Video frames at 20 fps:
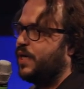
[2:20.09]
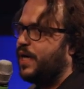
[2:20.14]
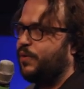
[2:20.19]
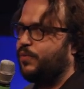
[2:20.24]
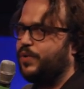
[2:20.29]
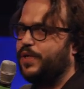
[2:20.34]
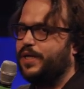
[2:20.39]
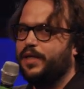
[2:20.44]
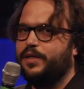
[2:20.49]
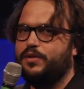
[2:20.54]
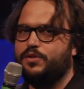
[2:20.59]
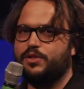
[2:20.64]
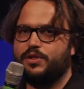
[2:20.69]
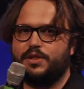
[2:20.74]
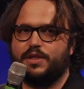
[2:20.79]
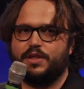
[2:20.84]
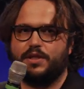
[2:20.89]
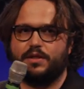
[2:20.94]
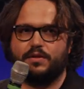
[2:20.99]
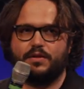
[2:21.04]
and we can
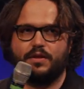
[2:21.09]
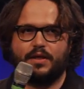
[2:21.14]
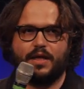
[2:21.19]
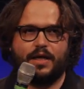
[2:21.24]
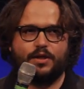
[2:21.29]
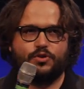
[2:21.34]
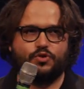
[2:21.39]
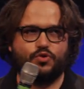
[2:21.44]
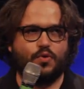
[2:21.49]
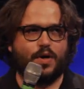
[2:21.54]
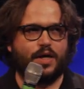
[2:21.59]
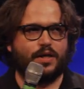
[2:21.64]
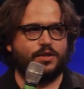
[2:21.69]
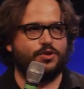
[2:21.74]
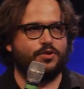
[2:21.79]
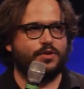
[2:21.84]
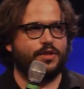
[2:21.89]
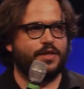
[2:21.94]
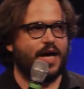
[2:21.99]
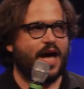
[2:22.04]
use it to
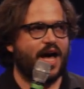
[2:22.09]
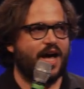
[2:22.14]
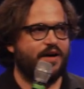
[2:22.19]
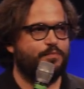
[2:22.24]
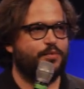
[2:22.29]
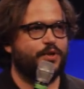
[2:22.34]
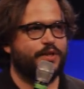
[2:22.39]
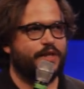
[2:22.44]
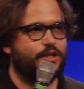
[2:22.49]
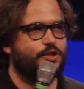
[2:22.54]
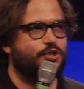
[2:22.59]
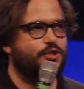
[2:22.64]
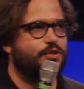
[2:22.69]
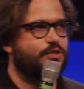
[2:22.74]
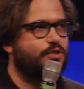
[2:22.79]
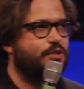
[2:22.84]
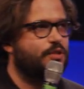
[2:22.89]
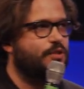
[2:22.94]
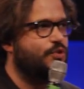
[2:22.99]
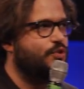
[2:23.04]
actually have predictions.